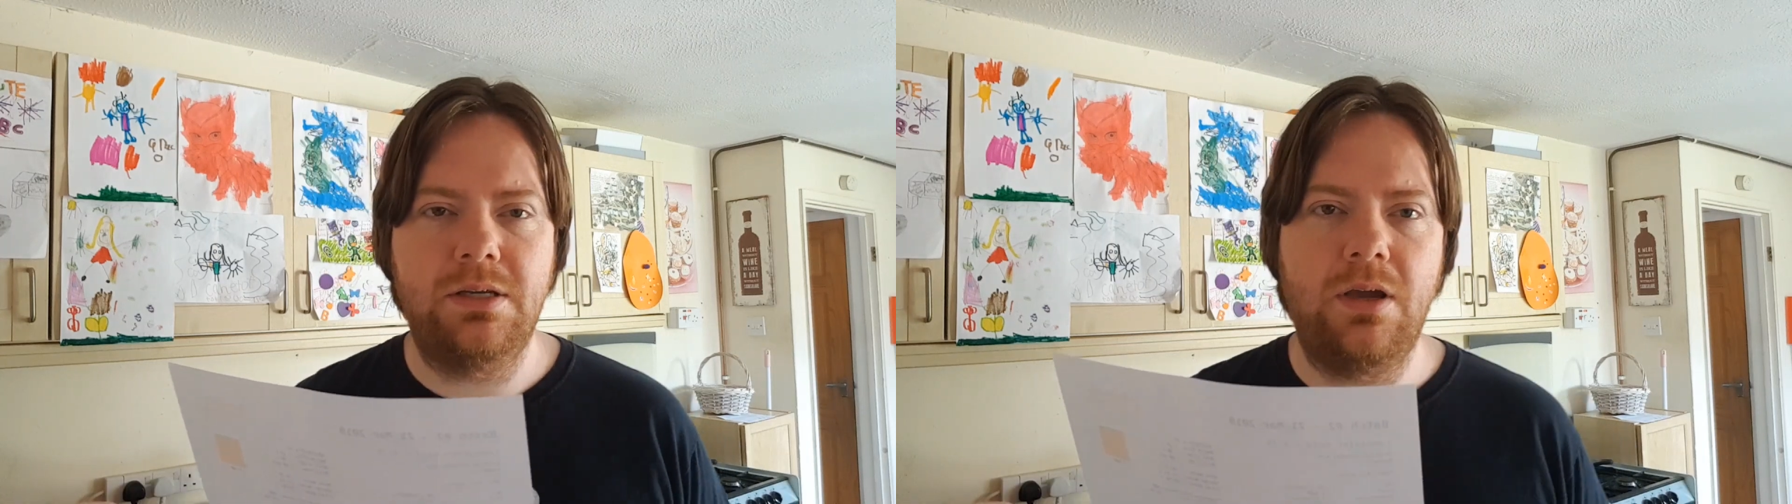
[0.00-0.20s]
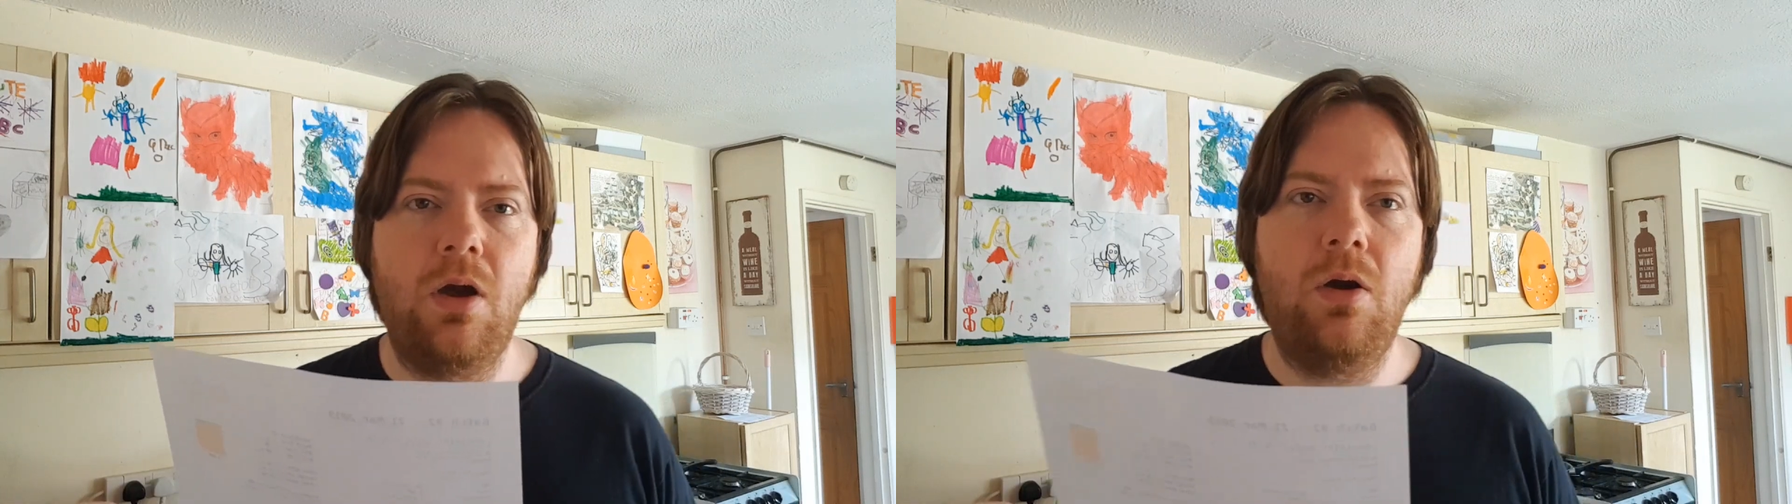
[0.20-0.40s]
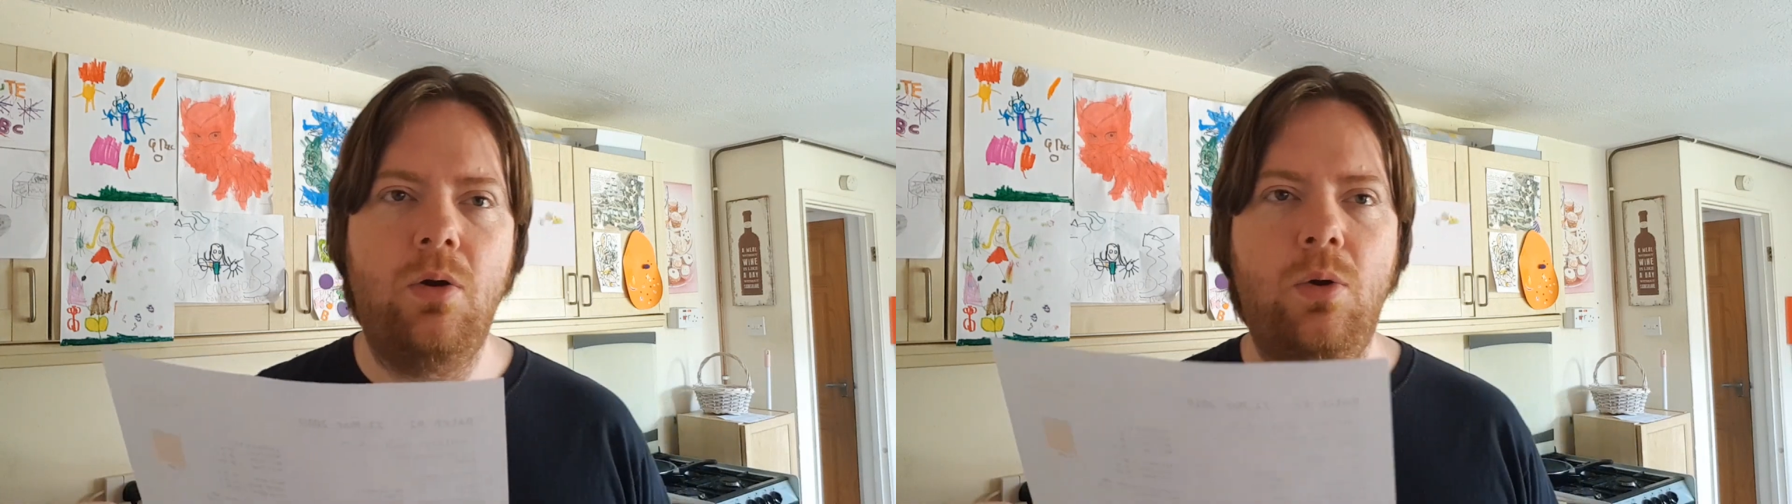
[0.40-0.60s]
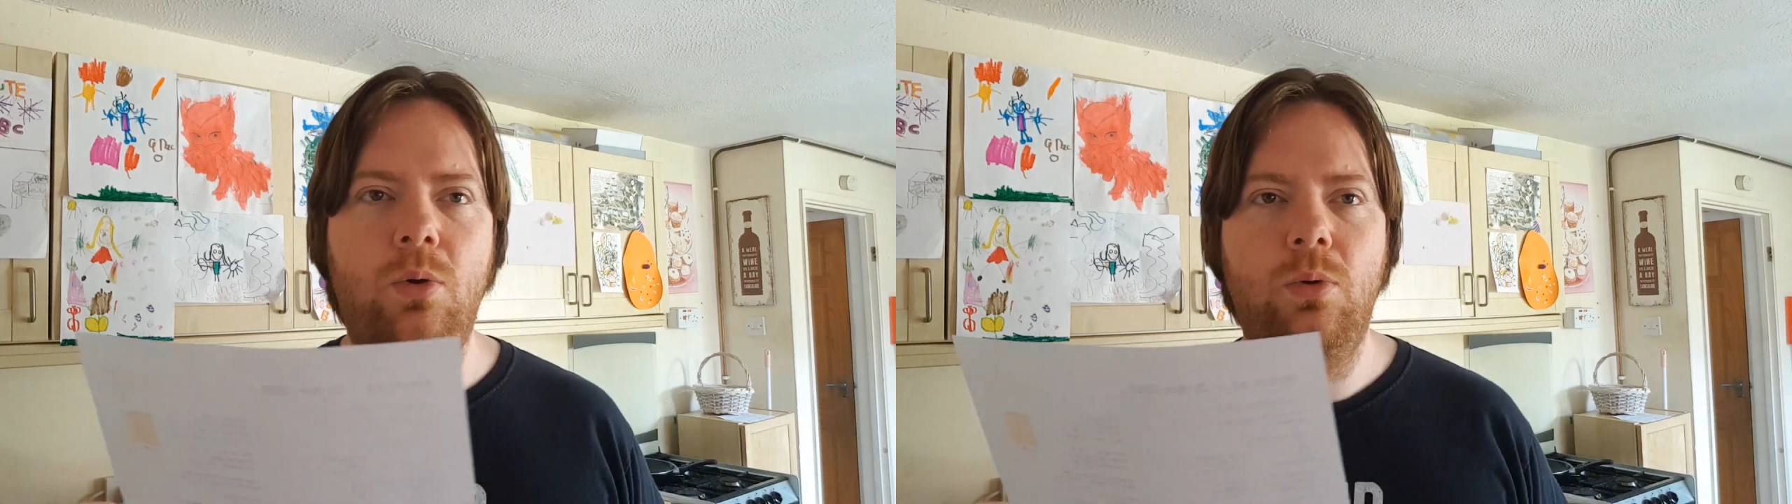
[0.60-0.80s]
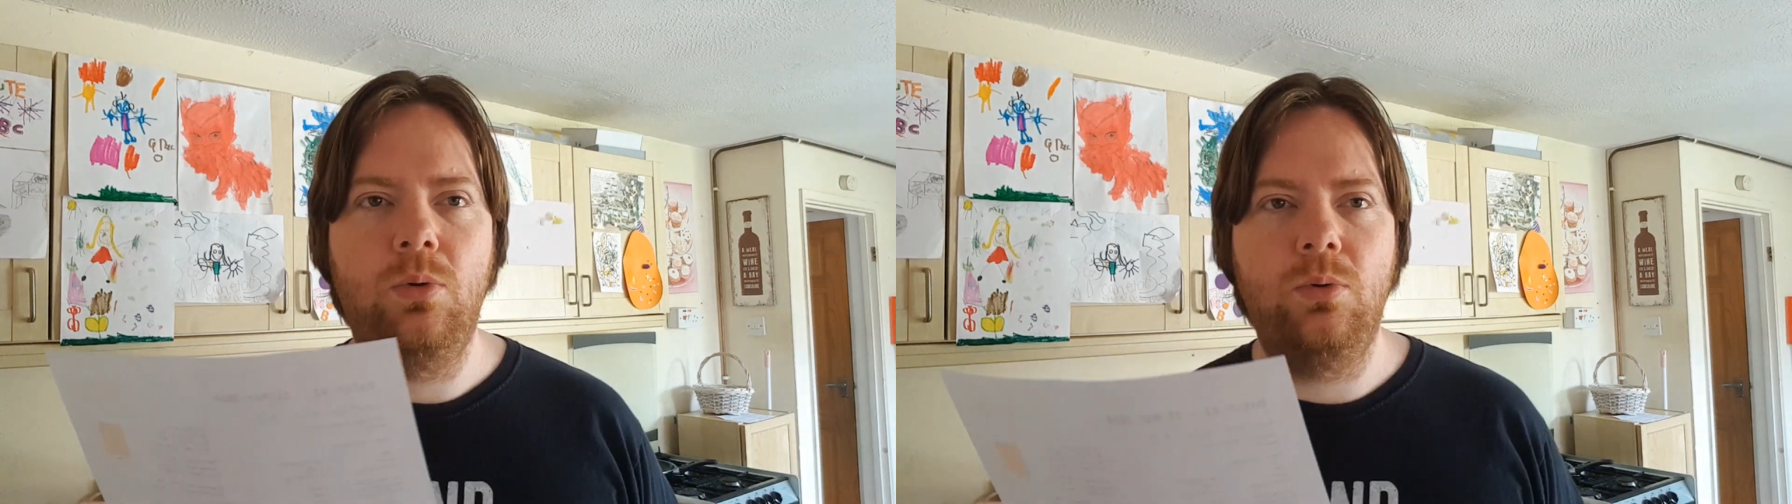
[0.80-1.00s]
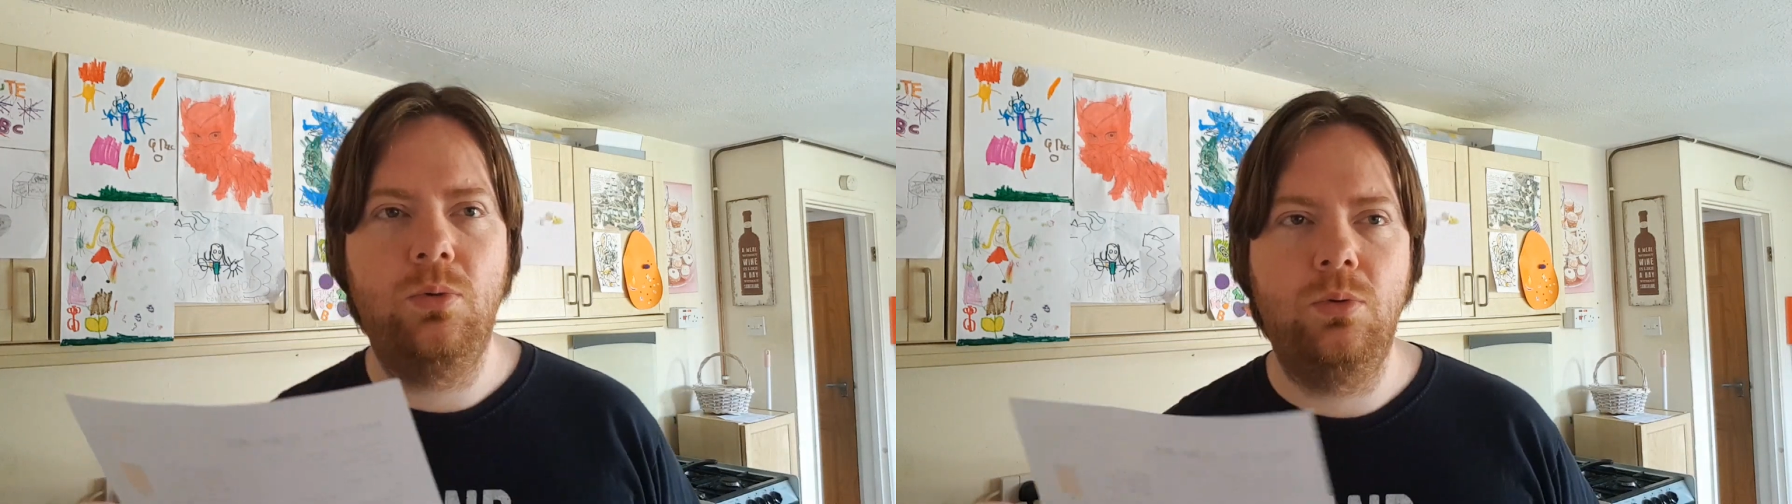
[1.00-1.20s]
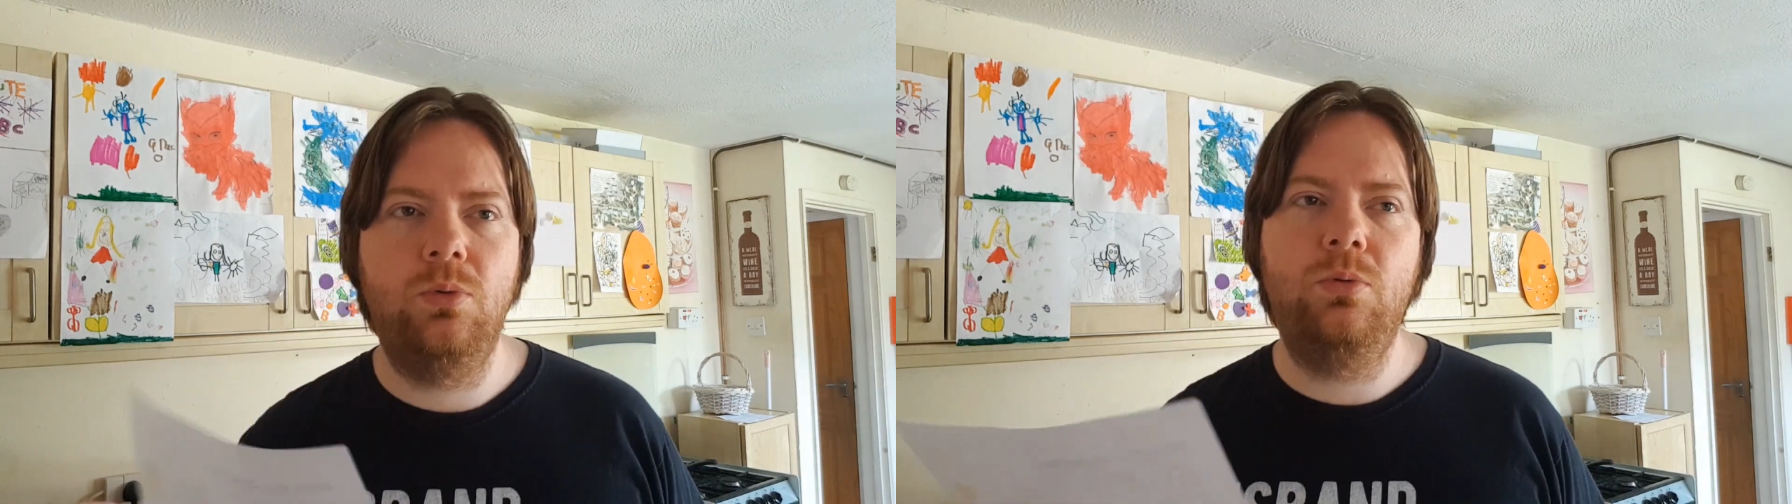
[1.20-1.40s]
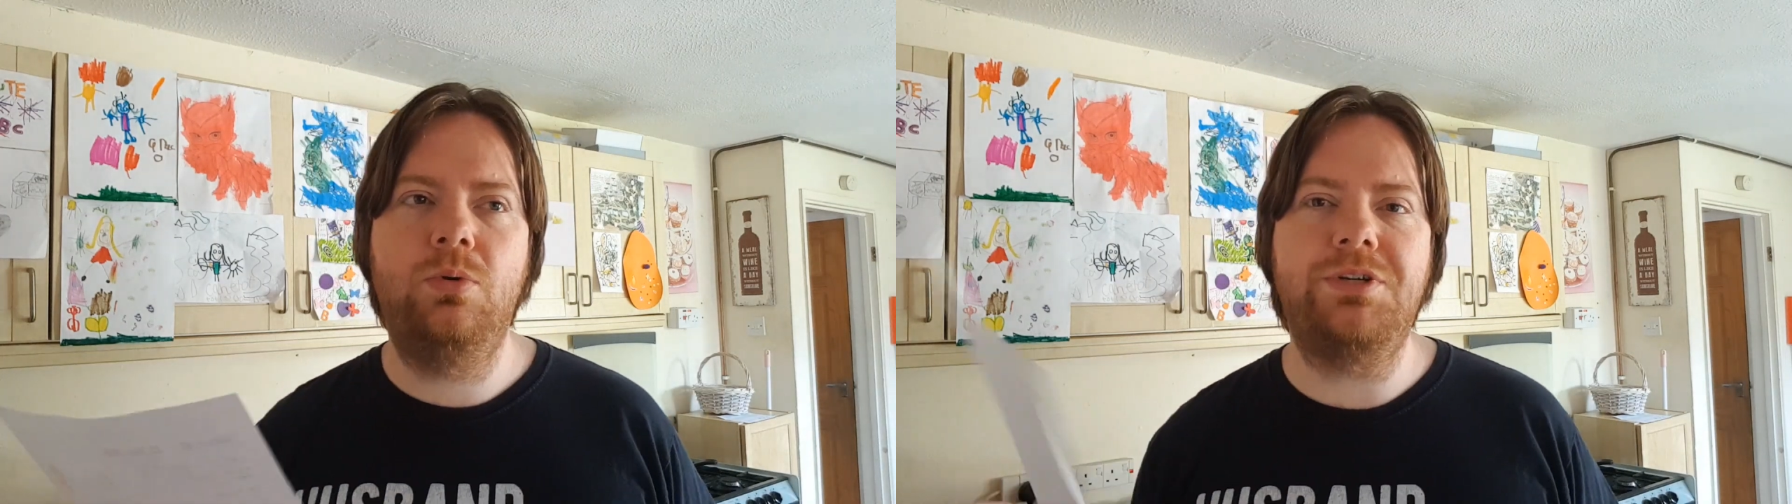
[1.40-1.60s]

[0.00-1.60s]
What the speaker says: Gold.